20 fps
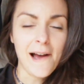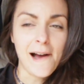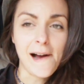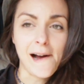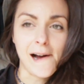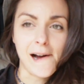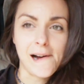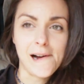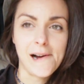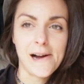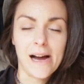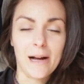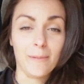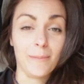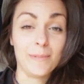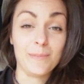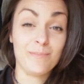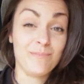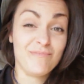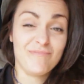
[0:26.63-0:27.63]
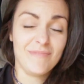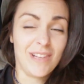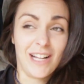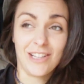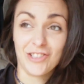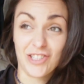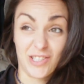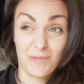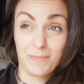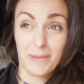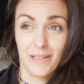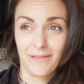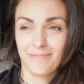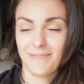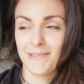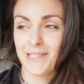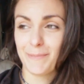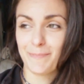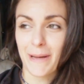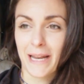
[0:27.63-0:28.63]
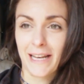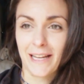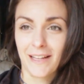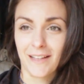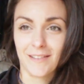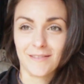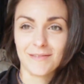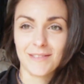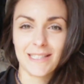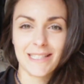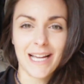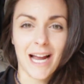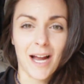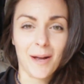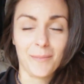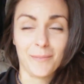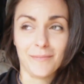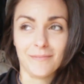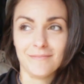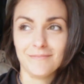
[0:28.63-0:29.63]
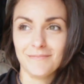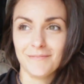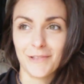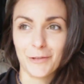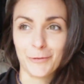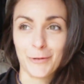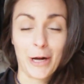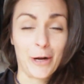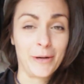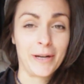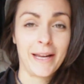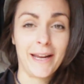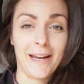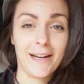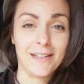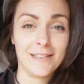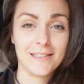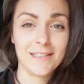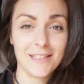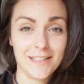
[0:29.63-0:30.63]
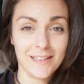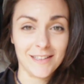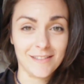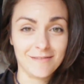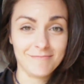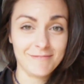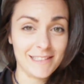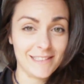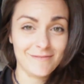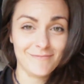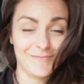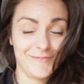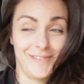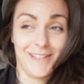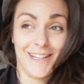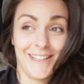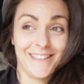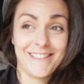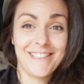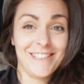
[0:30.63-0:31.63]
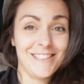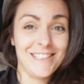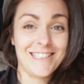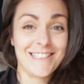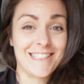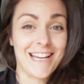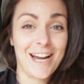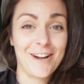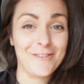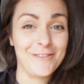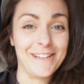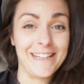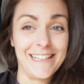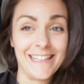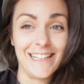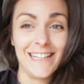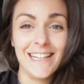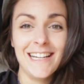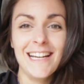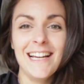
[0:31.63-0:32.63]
I'll just be spending time around here until it's there really.